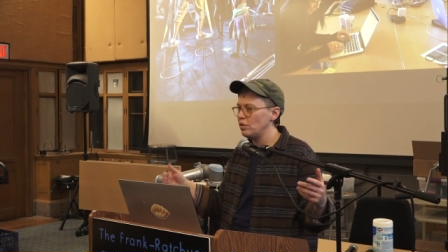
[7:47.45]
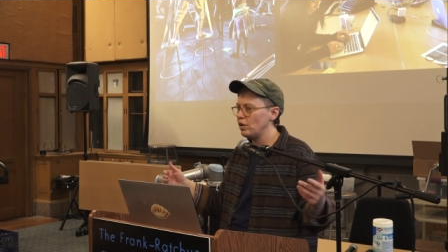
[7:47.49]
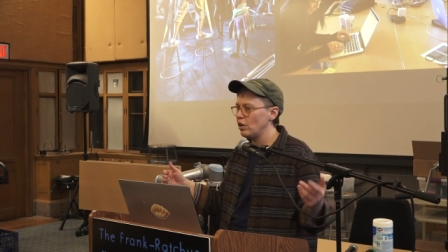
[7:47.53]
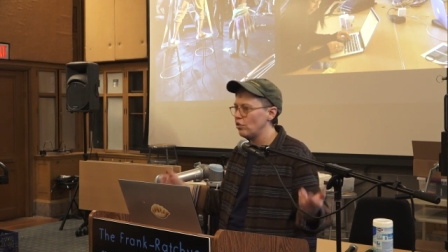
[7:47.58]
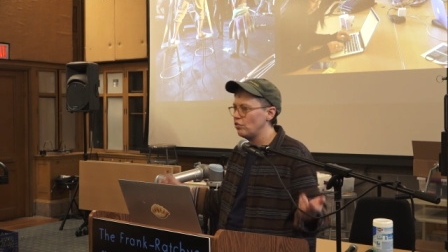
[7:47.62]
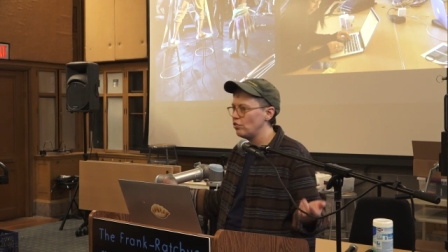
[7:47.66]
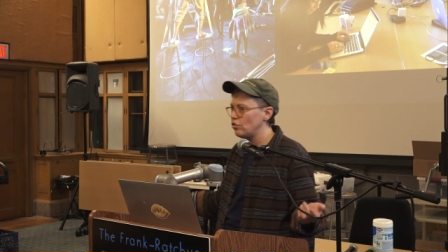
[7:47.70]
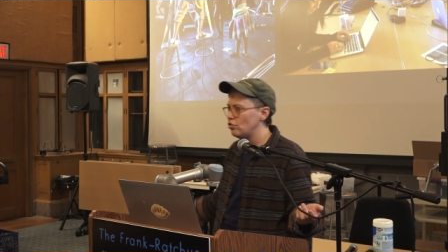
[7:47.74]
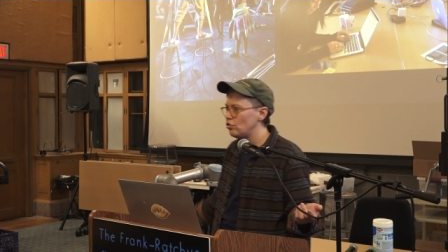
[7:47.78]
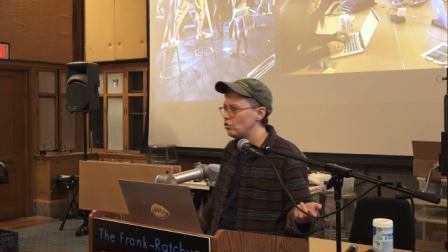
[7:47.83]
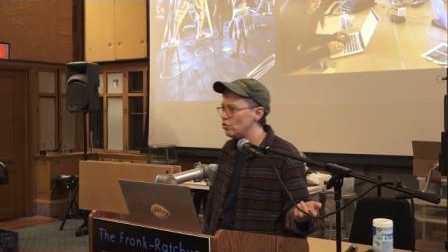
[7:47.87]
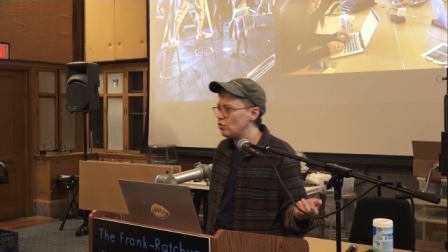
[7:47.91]
We
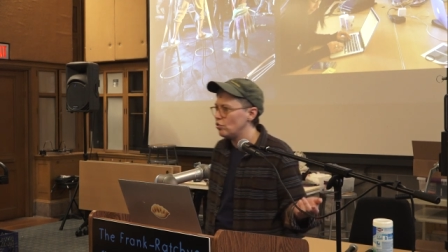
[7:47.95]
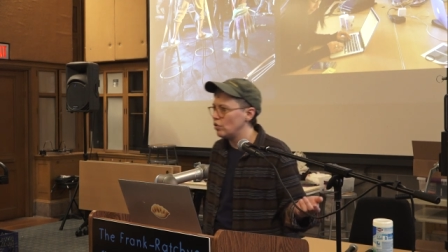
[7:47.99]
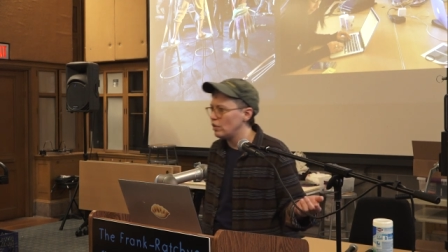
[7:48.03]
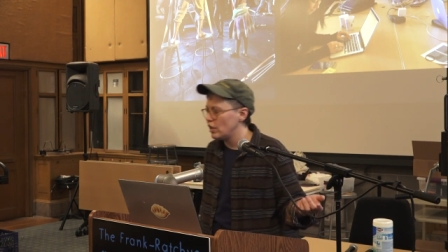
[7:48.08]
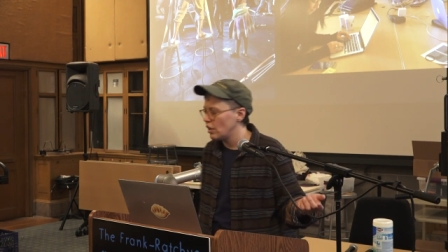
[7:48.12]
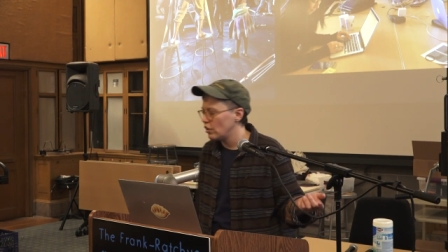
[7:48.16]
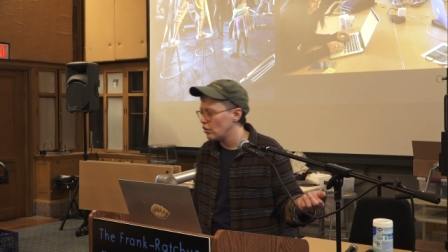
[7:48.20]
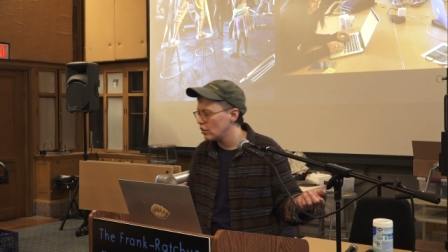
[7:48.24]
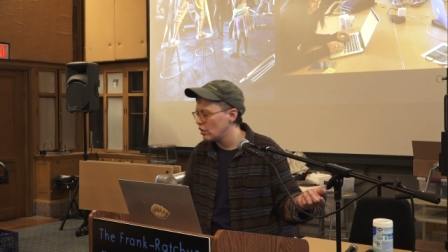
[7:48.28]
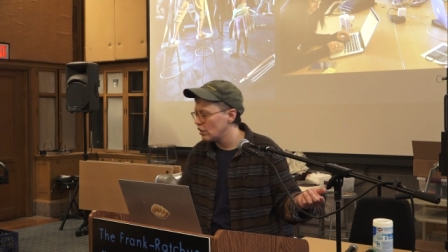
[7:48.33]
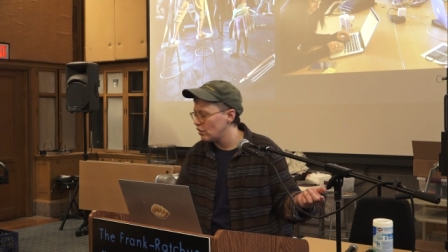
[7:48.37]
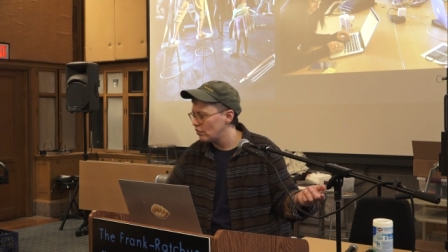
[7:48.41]
also do
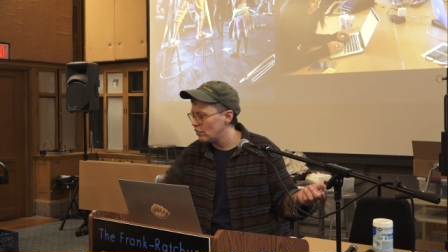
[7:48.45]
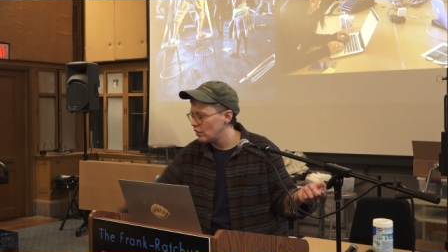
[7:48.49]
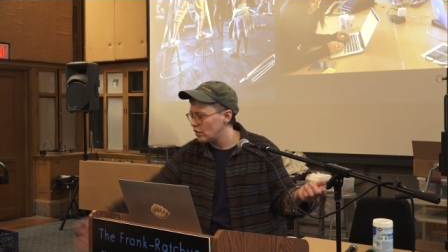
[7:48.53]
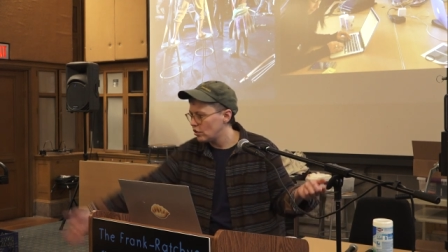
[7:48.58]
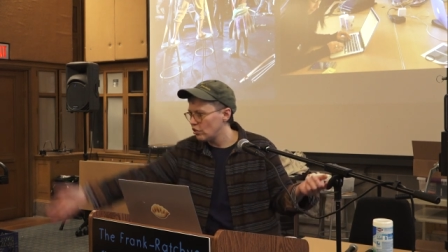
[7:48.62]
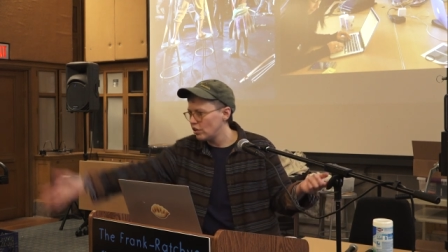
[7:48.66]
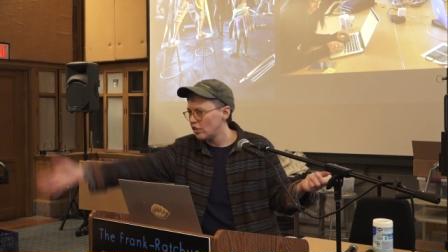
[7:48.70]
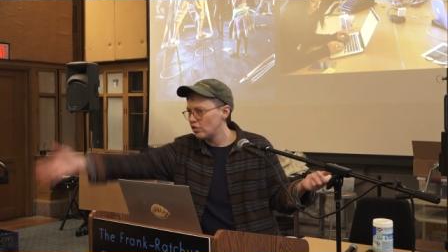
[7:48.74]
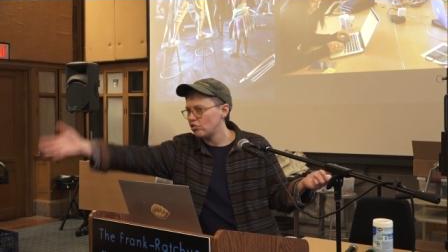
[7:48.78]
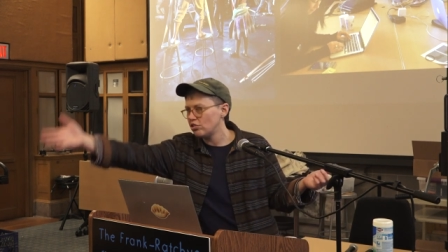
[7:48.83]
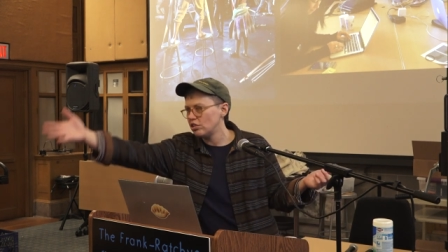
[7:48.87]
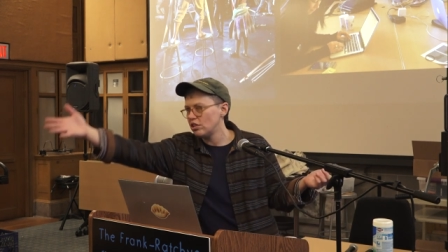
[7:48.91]
another
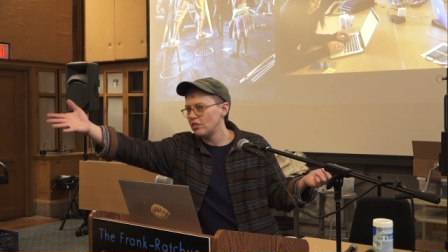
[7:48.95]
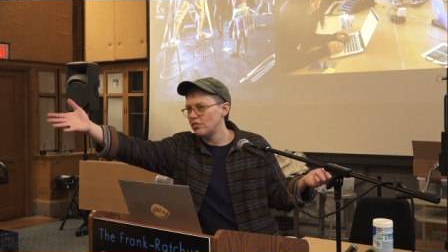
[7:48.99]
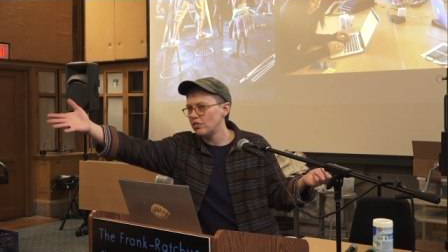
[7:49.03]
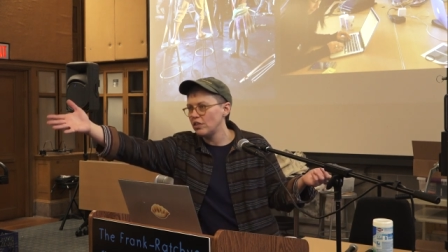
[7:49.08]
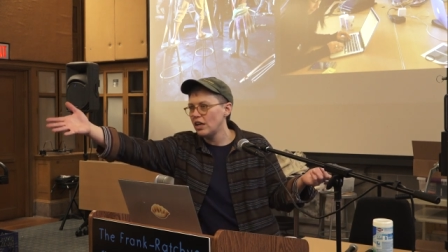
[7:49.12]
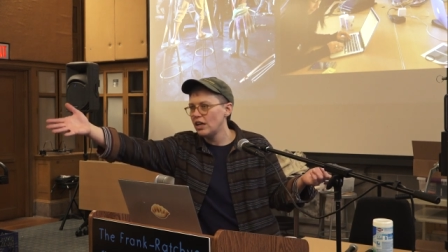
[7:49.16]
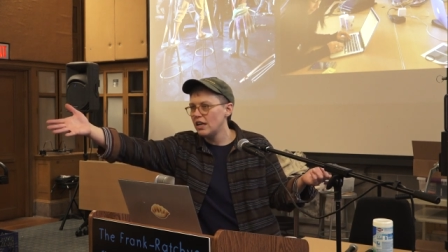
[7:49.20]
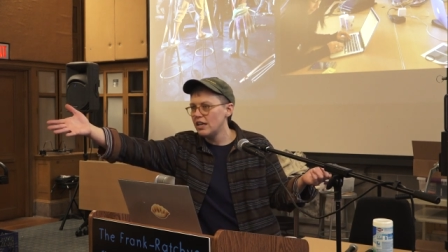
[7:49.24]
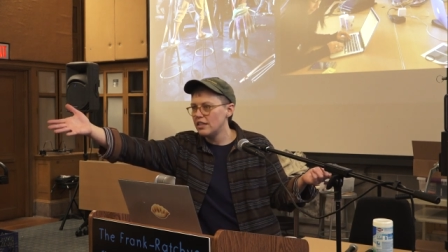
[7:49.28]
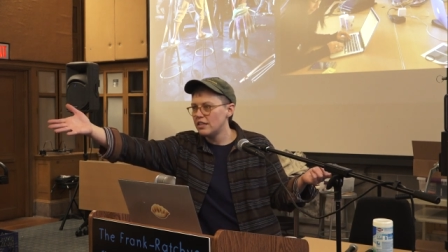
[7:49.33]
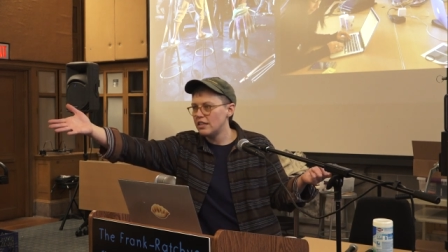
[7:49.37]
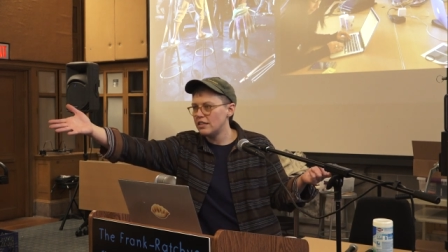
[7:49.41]
configuration of
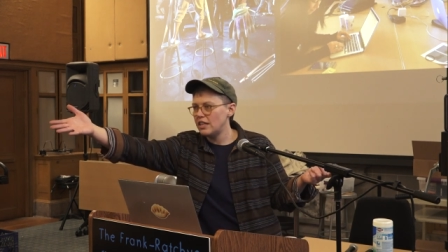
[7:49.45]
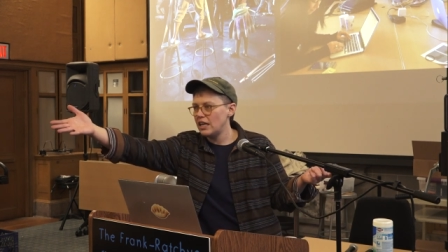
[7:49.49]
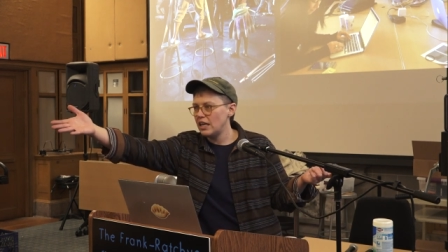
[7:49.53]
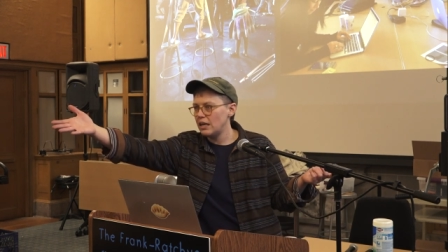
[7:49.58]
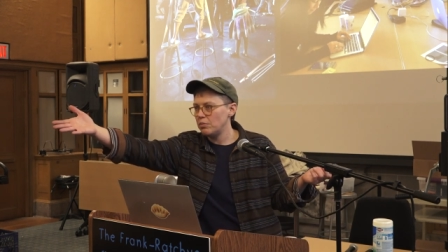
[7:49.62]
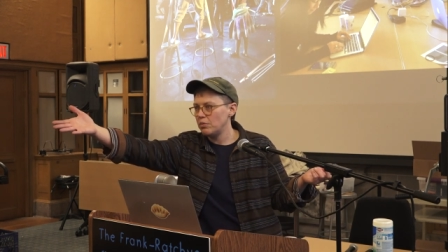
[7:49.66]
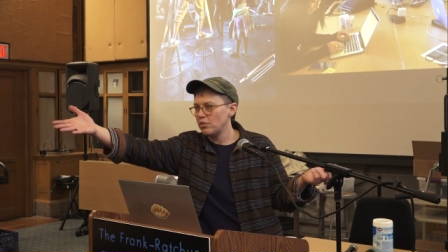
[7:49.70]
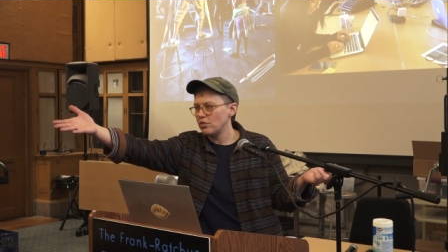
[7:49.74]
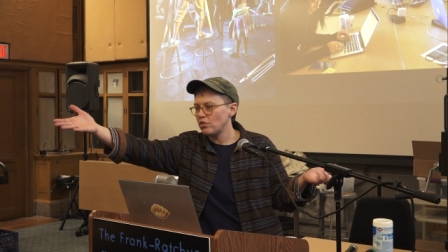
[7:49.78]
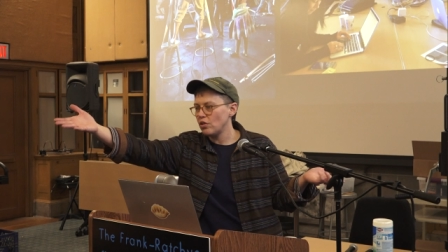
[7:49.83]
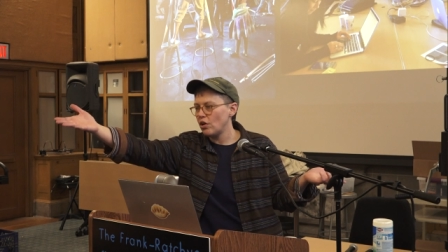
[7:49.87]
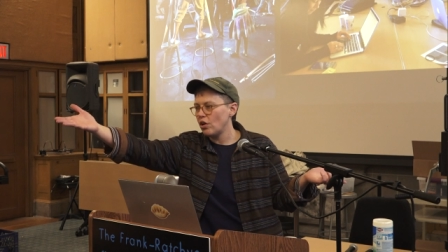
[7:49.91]
the
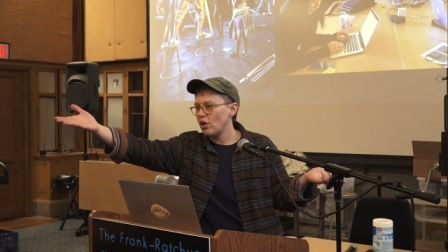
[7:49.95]
tables,